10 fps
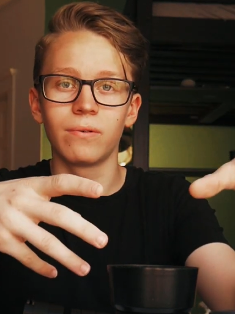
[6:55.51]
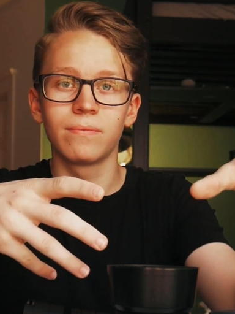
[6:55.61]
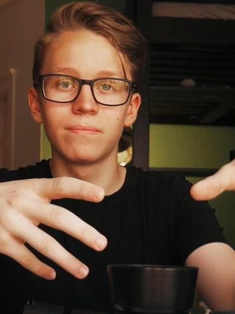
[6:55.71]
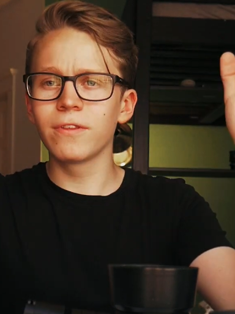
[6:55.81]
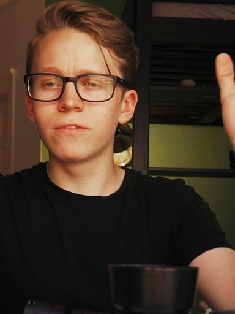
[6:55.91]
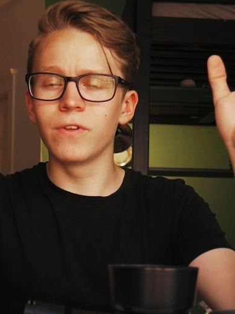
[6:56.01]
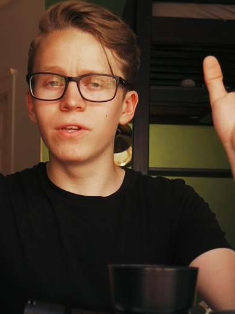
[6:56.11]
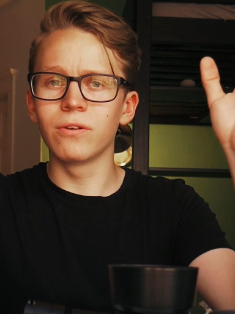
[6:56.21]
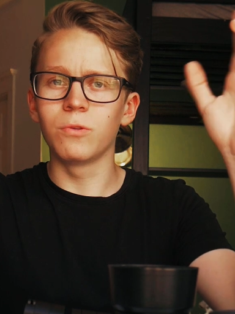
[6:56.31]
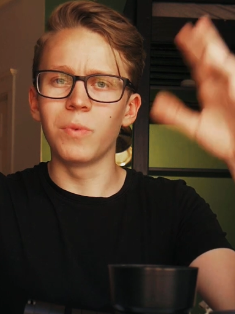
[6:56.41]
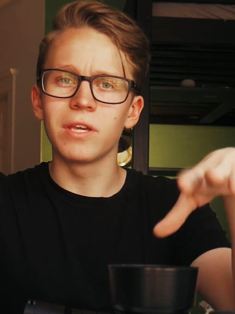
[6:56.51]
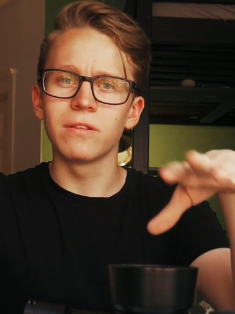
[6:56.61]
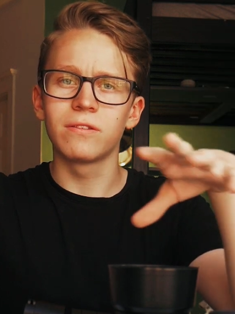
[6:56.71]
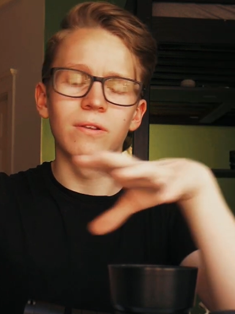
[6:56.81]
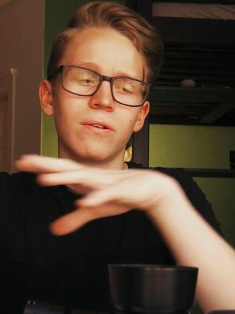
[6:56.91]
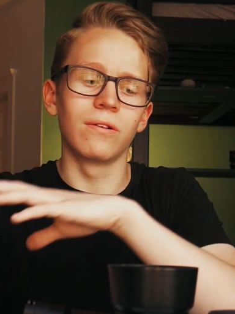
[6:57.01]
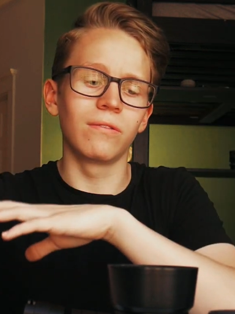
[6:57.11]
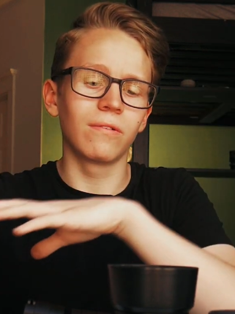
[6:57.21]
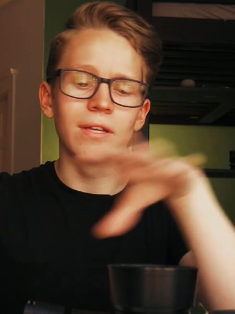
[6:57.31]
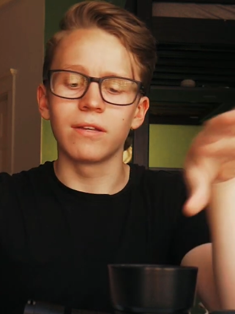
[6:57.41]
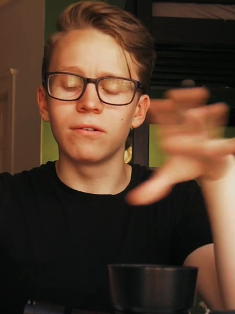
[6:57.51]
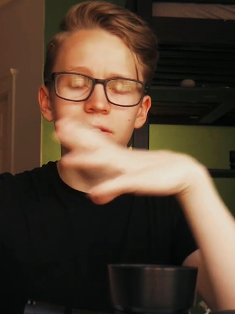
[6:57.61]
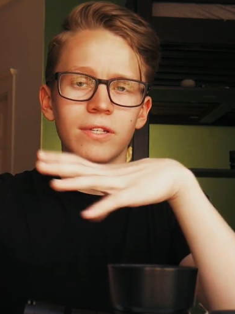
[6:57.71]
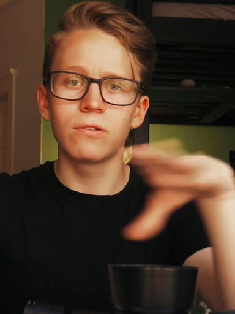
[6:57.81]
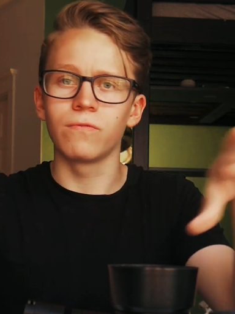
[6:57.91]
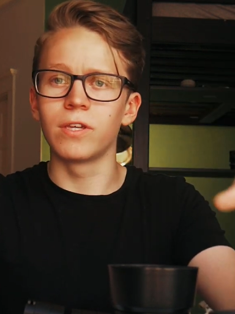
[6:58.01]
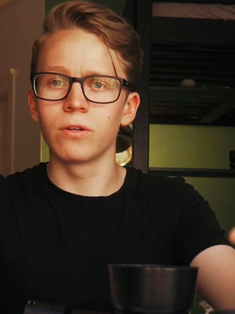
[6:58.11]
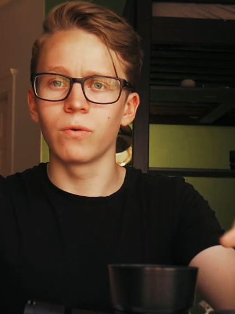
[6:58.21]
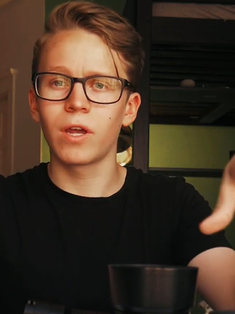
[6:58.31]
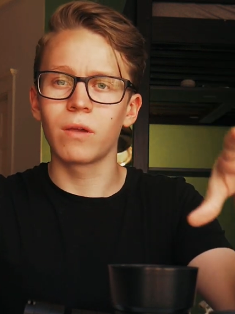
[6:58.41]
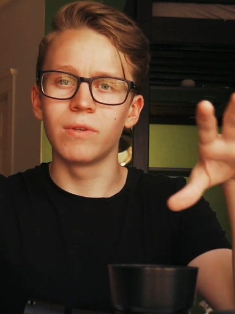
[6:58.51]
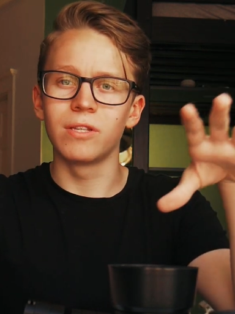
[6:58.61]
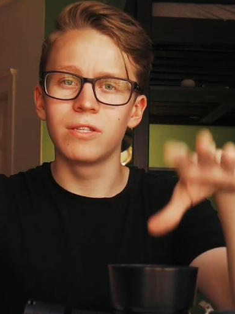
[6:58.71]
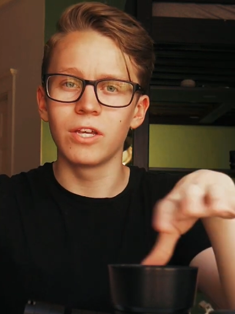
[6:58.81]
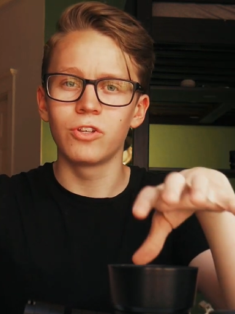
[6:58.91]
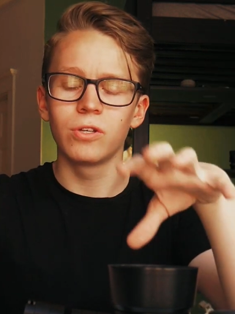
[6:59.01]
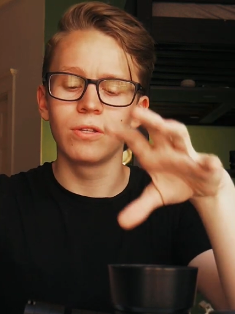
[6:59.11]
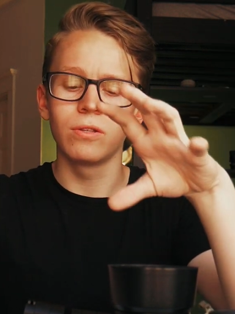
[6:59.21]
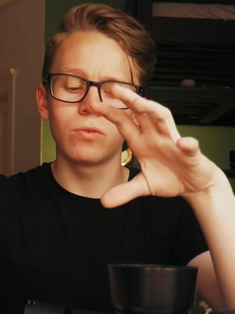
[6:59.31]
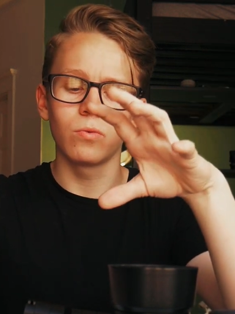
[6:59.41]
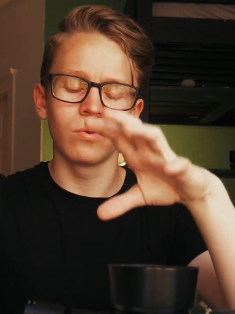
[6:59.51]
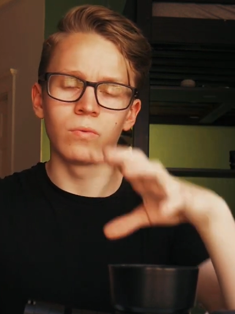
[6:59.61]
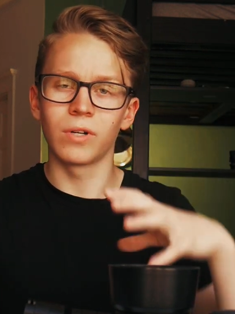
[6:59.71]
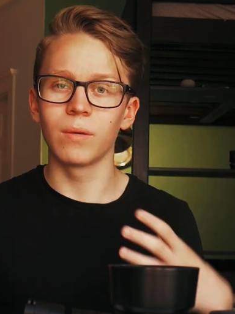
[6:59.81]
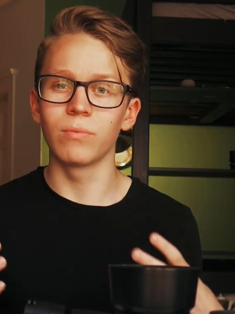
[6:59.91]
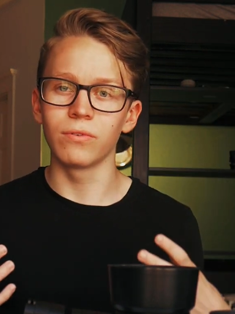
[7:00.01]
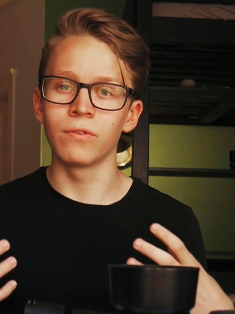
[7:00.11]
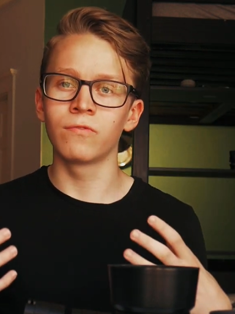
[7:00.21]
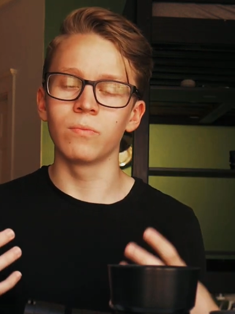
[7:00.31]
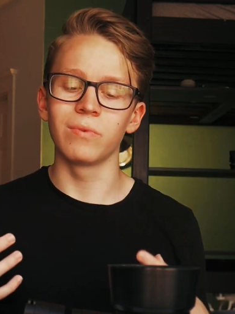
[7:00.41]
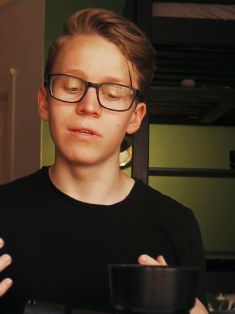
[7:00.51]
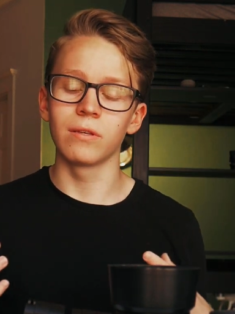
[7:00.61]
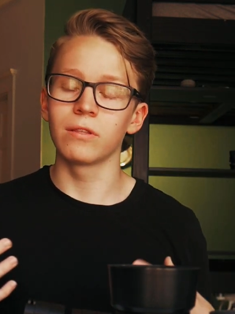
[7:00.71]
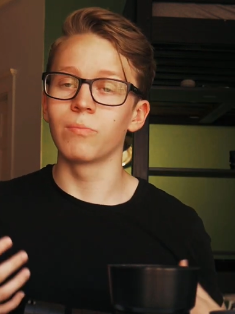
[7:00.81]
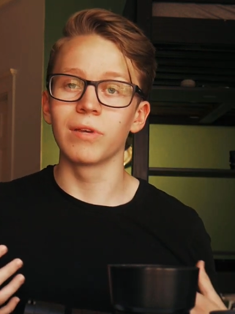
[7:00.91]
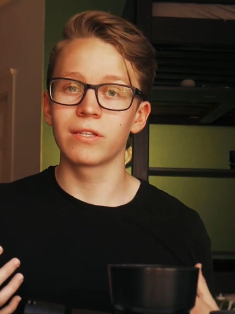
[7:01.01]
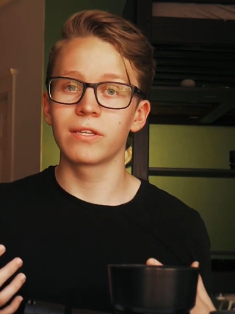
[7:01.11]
I don't want this video to be considered like a list of gear recommendations or what I believe to be the best